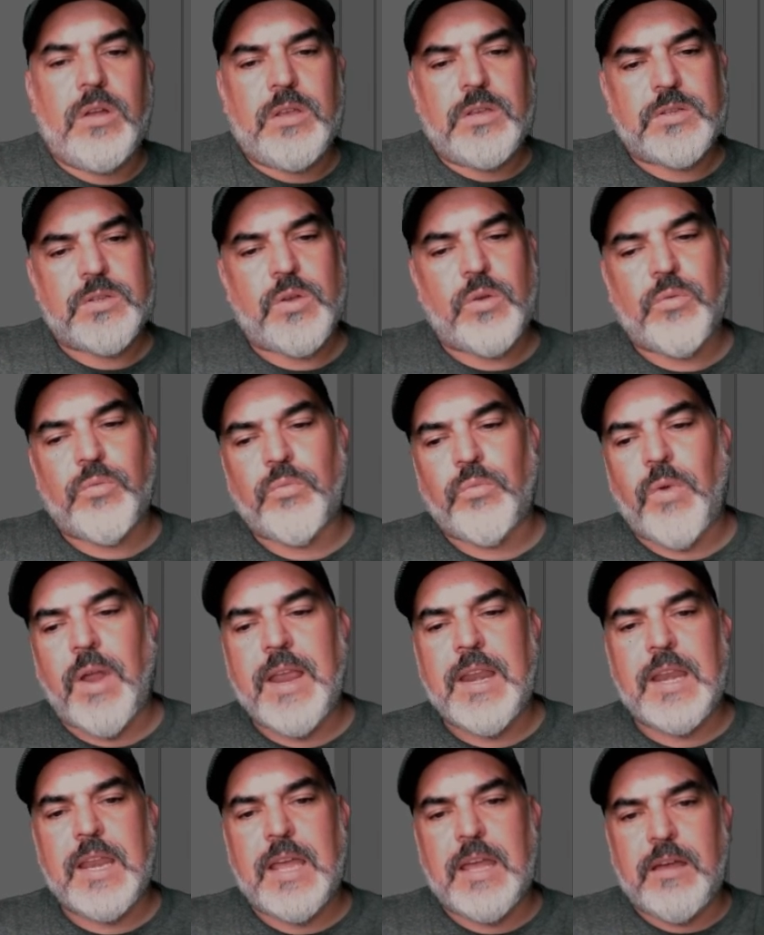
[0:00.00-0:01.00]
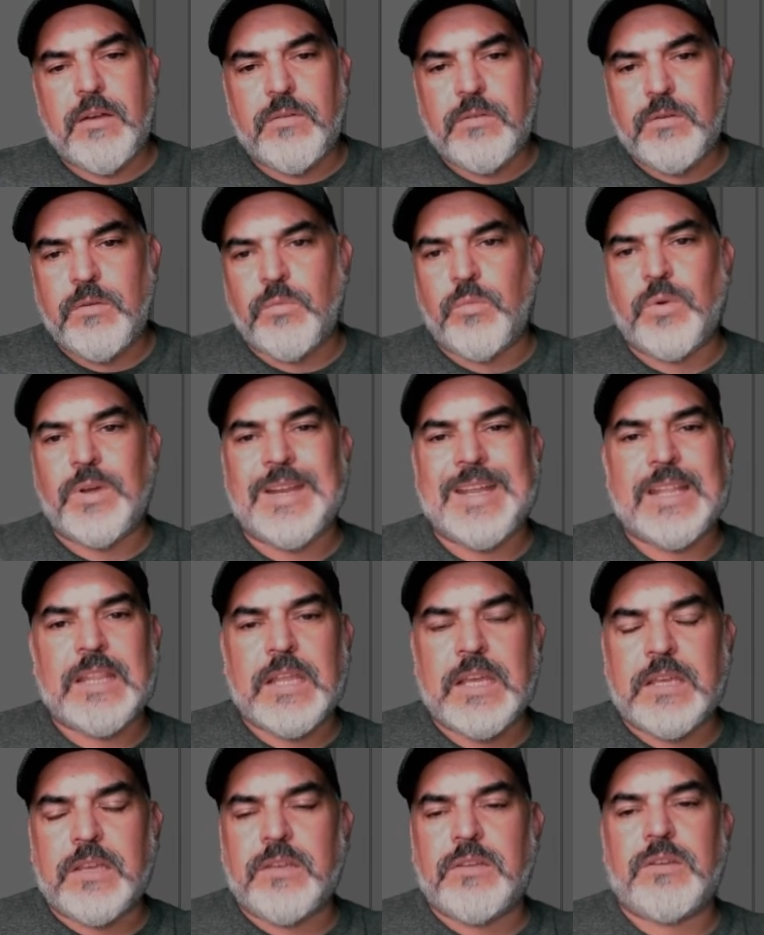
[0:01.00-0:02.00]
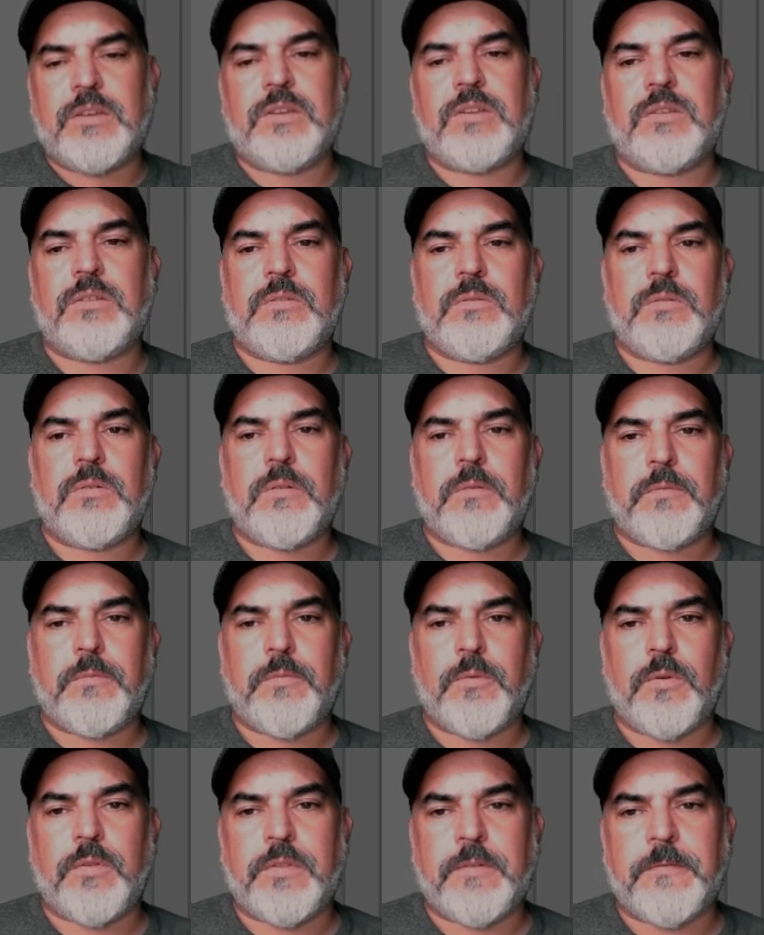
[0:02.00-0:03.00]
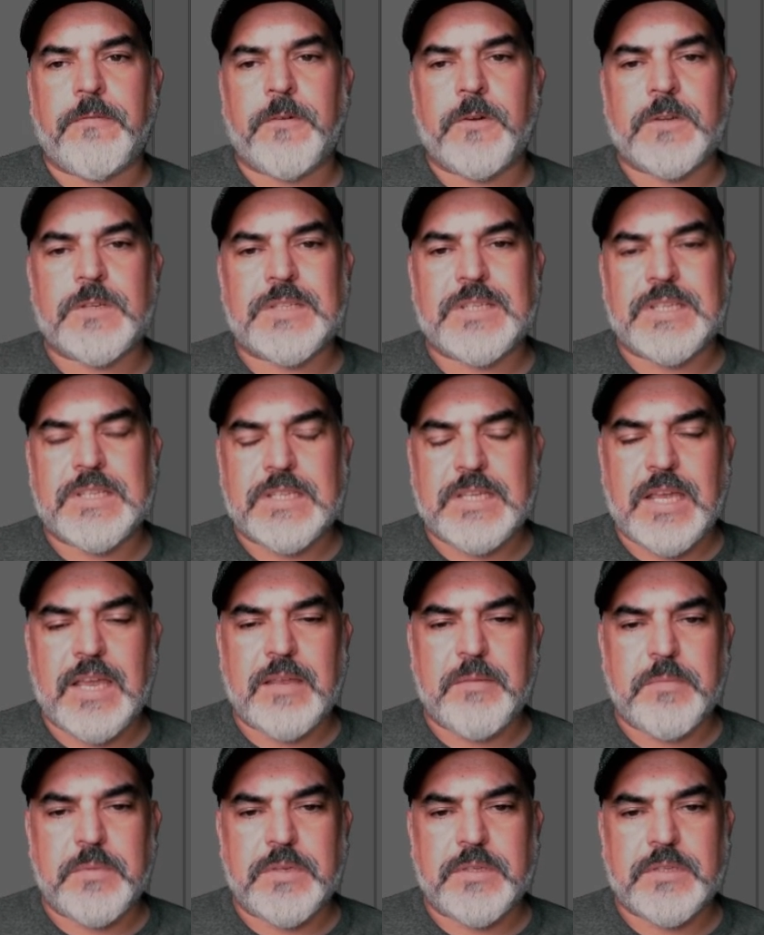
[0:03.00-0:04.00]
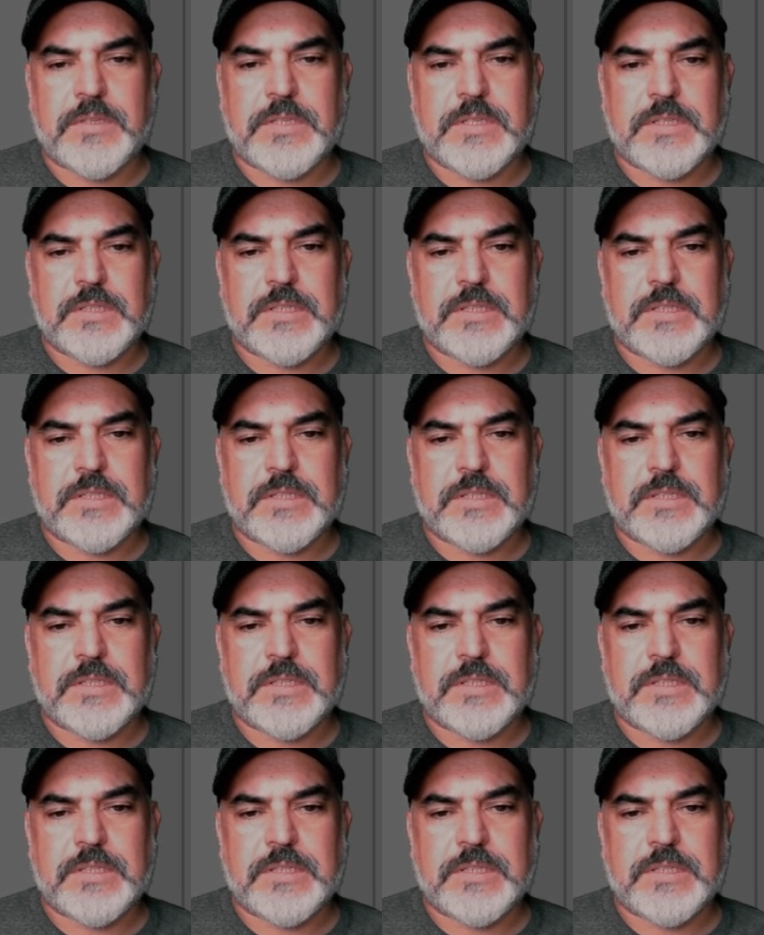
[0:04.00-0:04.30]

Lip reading: So right now, what I'd like you to do for the first assignment